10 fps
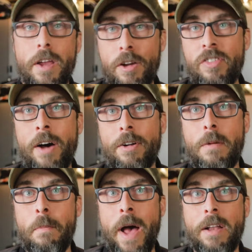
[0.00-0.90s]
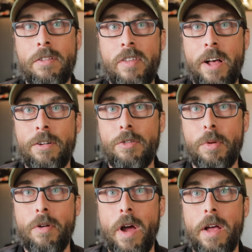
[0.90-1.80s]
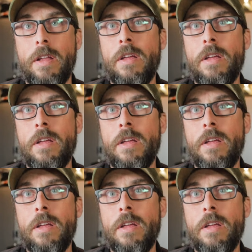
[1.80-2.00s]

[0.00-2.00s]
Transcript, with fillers: Here's how to combat seller's regret.